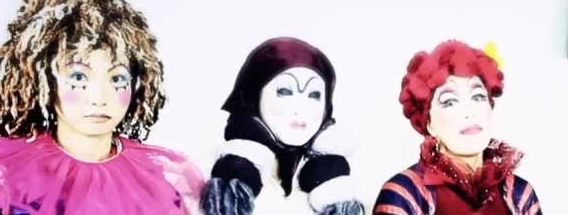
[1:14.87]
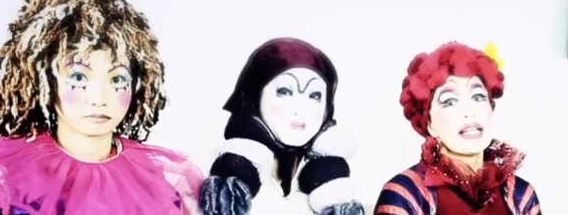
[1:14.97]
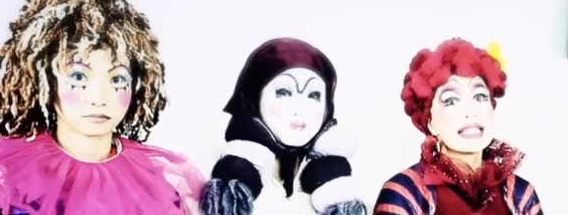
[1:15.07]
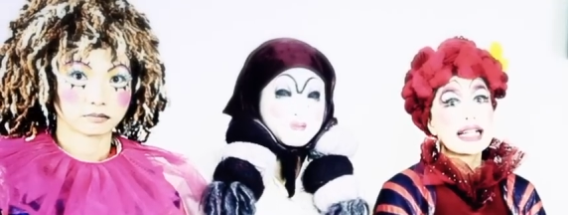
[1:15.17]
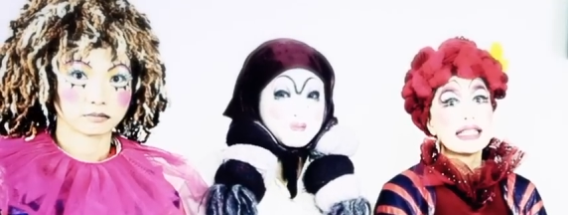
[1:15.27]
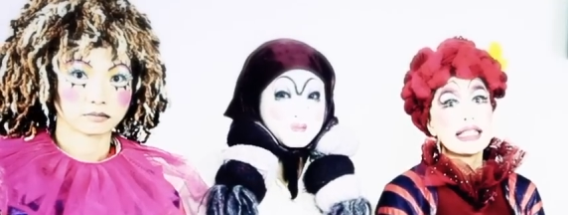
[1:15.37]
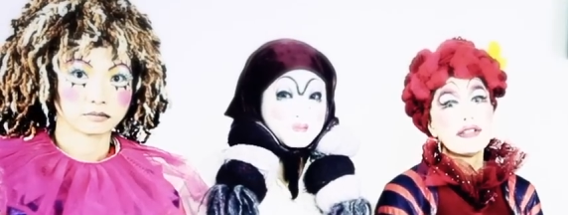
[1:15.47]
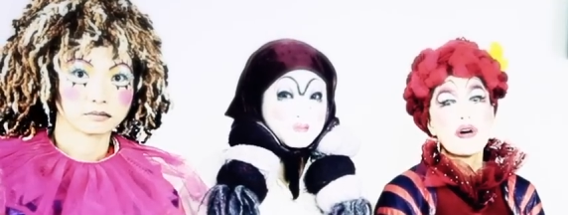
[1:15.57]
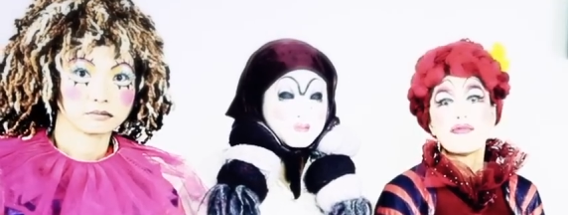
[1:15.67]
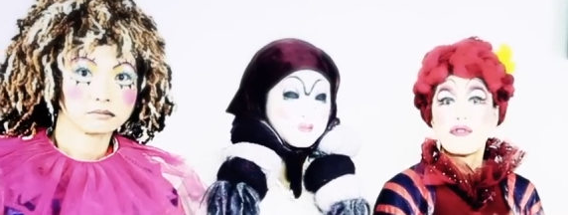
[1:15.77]
Speaker 1: basically
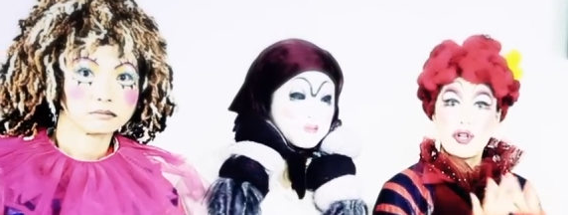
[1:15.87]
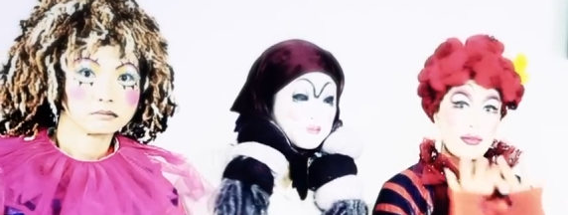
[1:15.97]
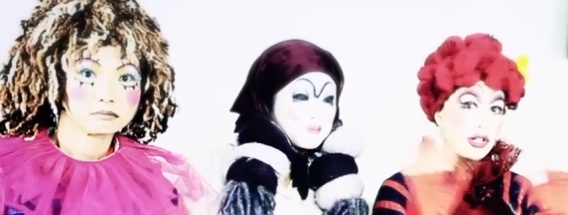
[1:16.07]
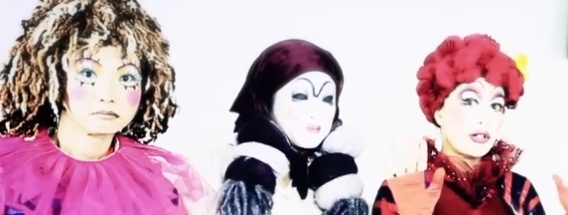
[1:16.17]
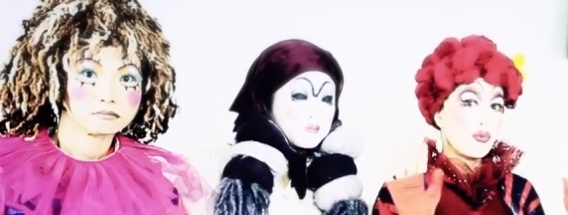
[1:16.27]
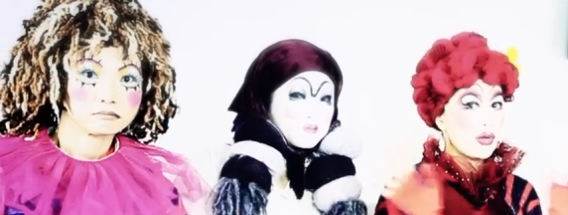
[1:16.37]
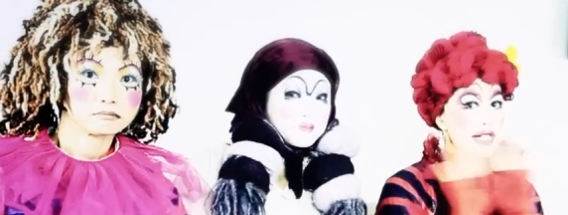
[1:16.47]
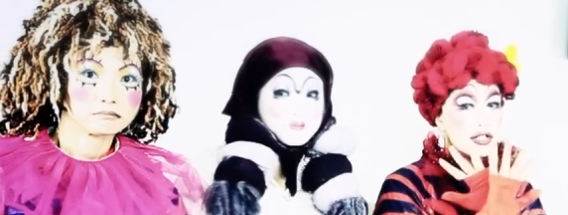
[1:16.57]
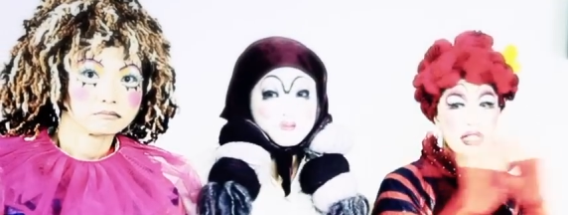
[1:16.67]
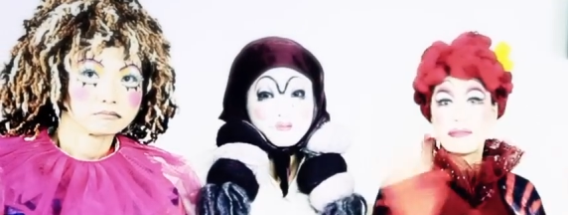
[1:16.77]
non-verbal, we don't
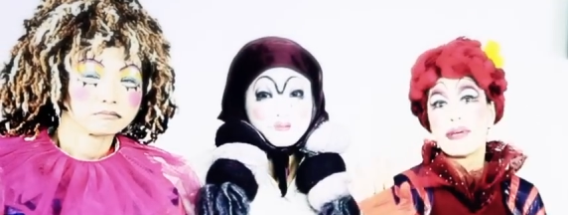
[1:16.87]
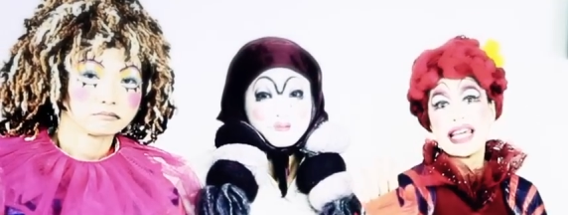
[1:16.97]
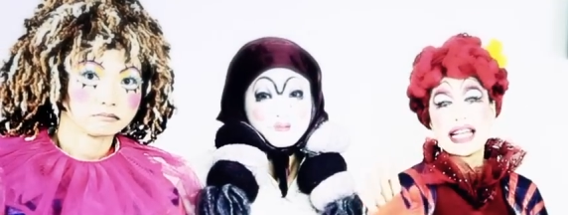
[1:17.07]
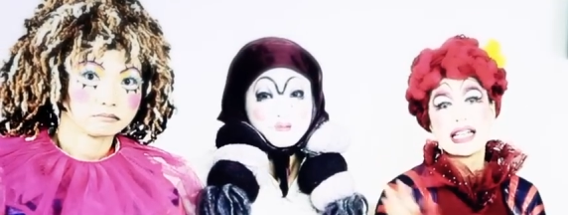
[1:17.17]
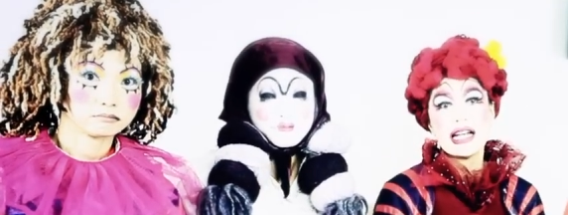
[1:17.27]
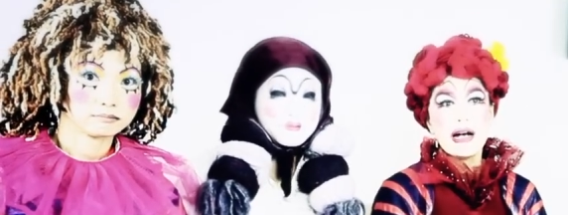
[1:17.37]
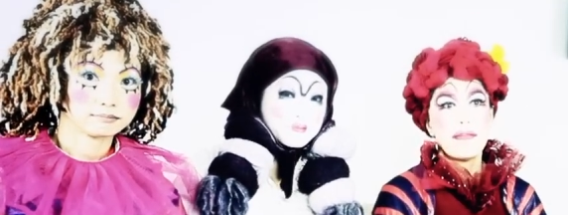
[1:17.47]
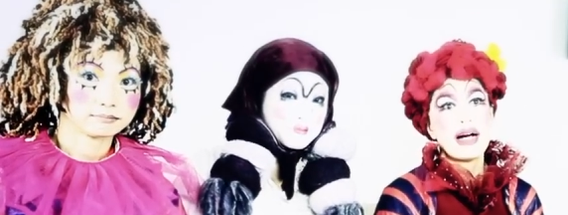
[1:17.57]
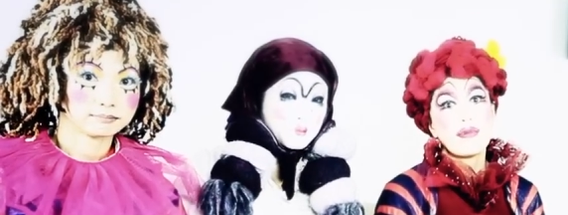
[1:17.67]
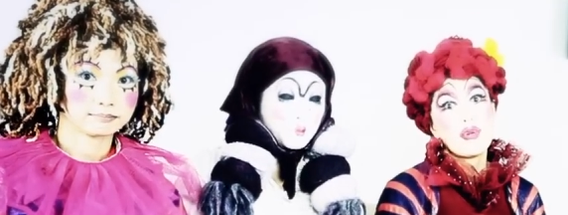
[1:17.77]
speak,
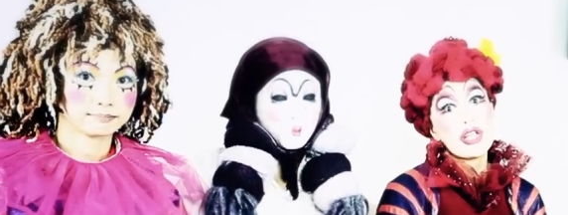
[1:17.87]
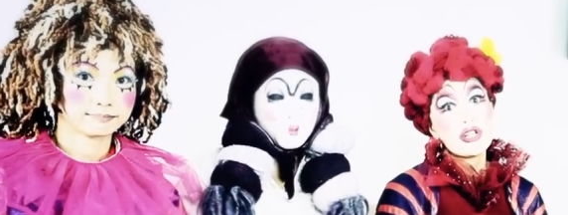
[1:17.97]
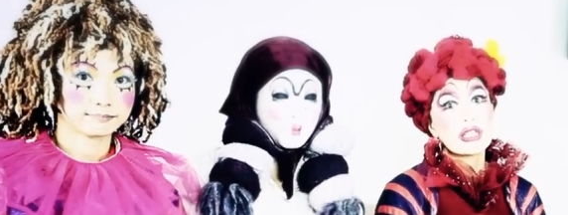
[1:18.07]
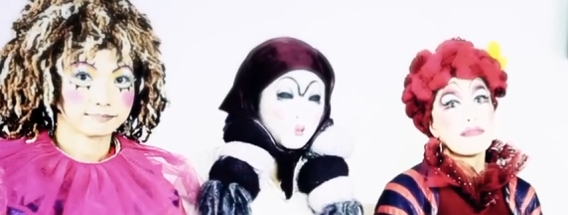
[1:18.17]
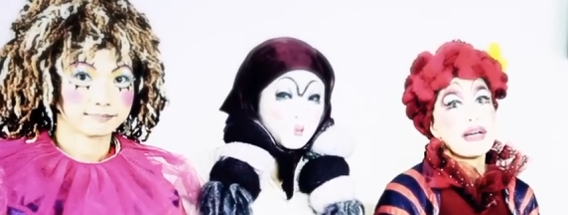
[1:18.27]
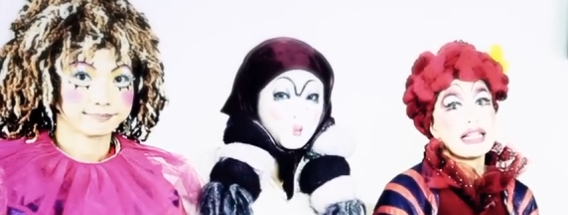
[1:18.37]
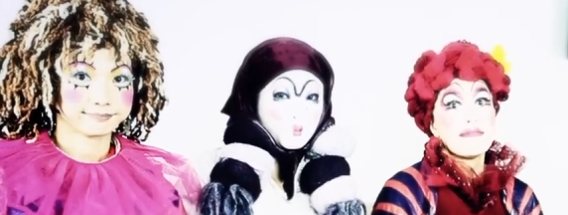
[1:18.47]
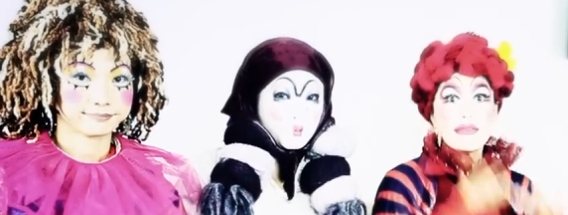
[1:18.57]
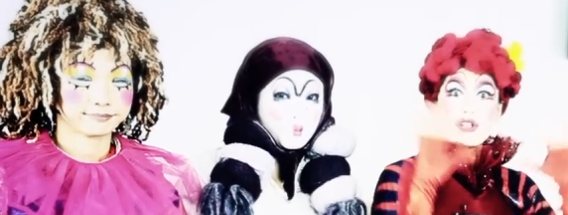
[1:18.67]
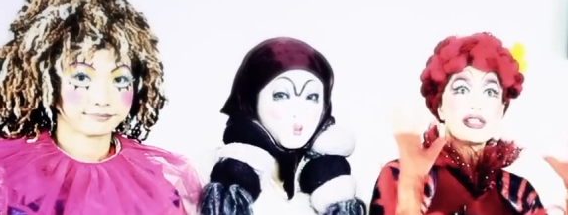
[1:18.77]
but we use many
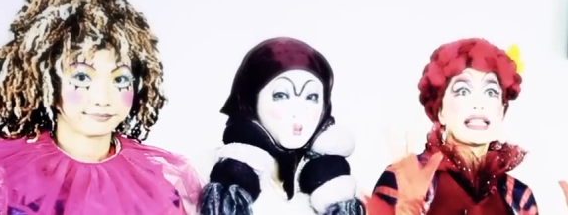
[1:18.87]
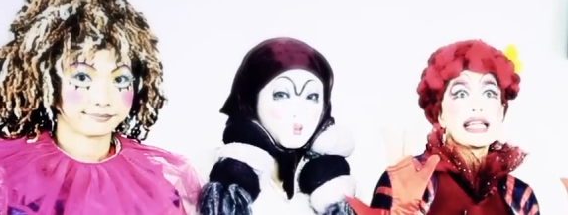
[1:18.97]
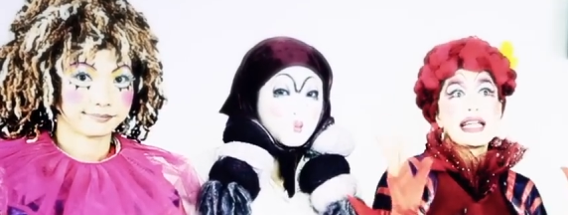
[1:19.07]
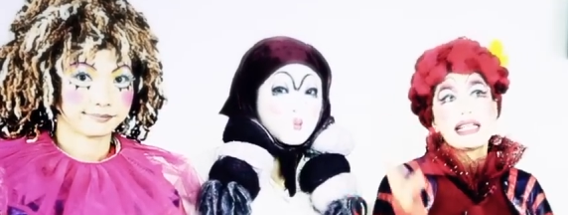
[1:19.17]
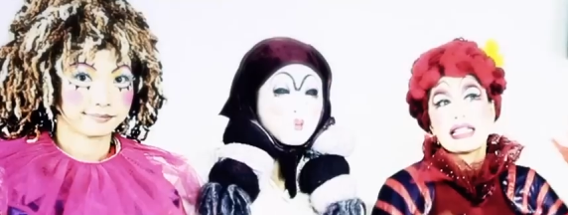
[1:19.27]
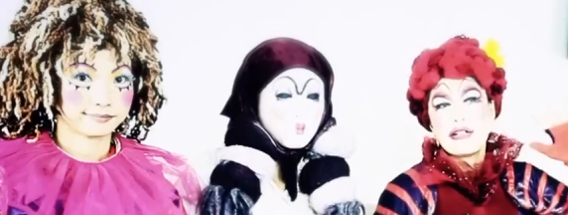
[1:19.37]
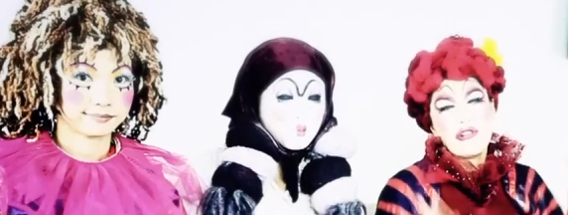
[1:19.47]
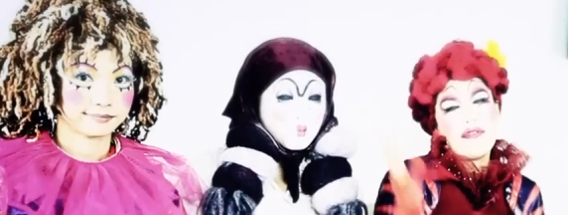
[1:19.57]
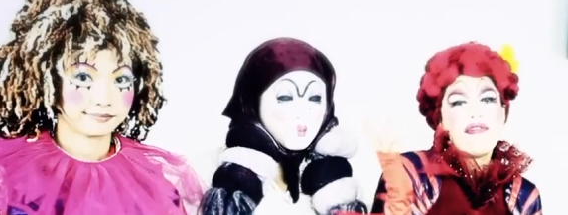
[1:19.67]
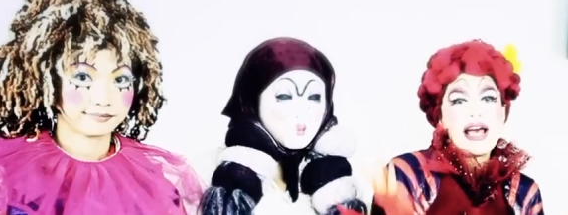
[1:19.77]
music and sound
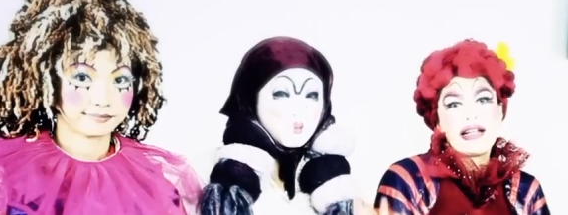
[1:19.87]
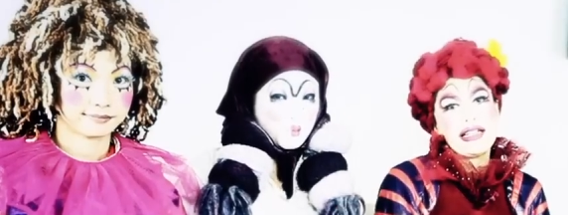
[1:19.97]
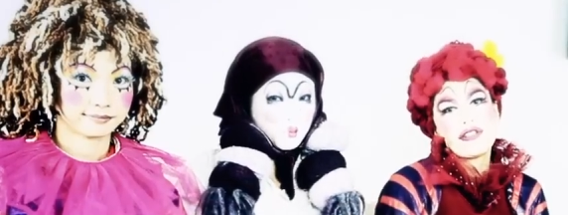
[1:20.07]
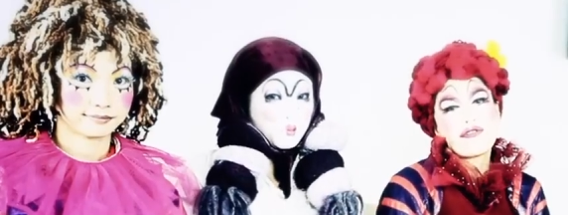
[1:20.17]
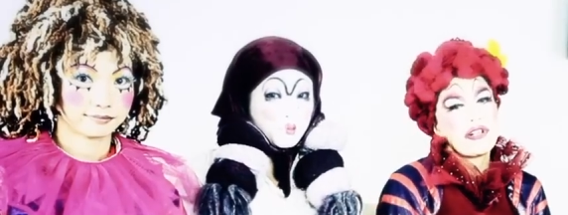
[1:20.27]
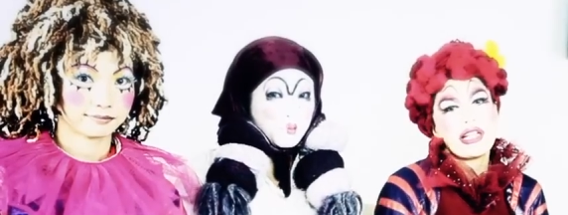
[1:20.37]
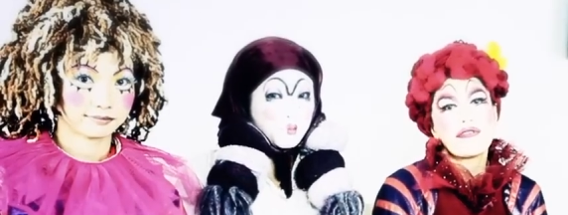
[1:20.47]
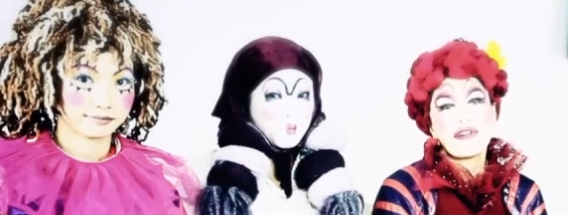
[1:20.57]
effect. It's really